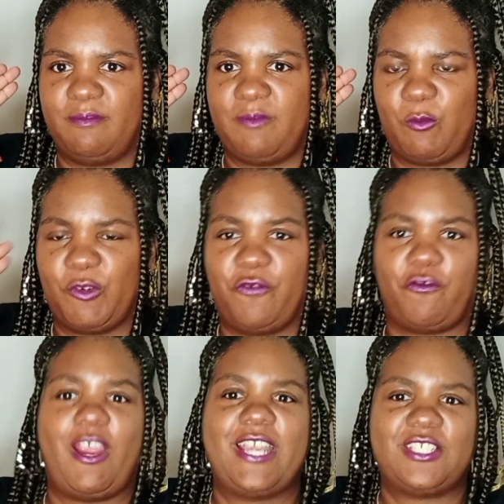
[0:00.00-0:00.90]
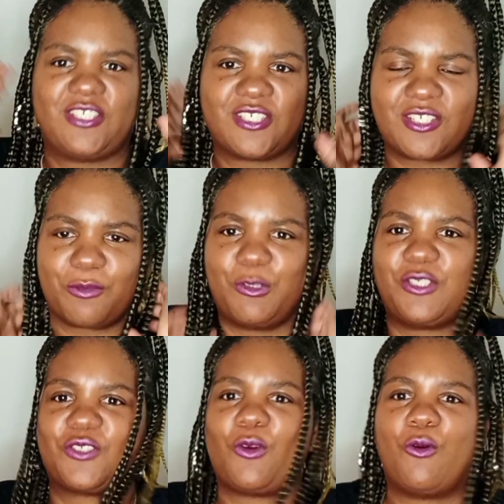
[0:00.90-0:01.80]
refreshed,
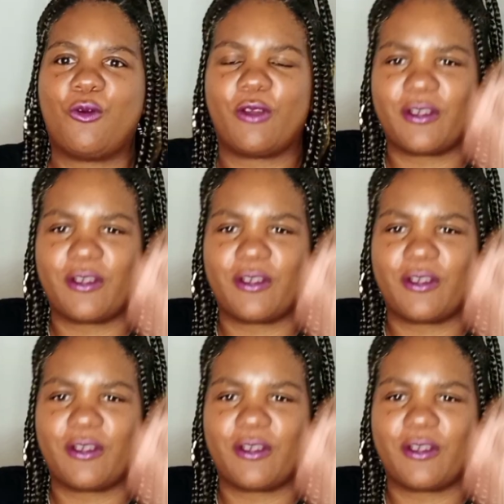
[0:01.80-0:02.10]
restored,